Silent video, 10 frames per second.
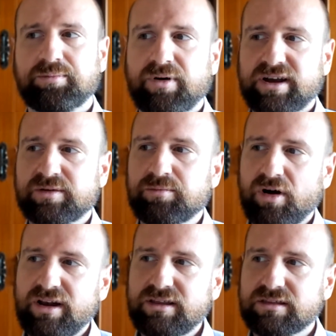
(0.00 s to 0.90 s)

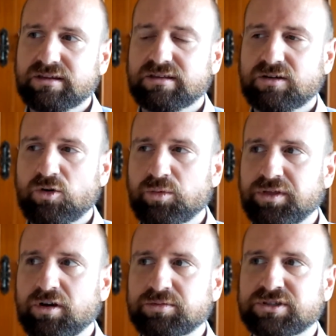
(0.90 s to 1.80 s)
combining the core with
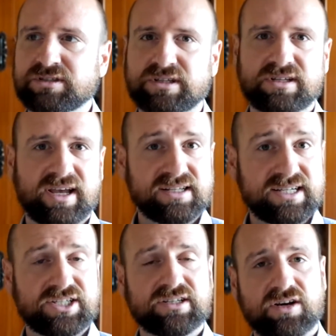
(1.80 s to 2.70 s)
the options and
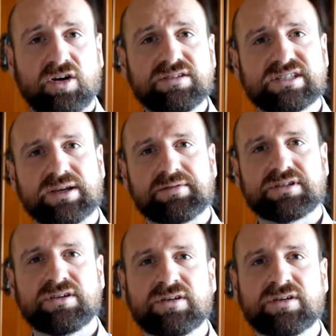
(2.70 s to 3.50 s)
teaching to concepts,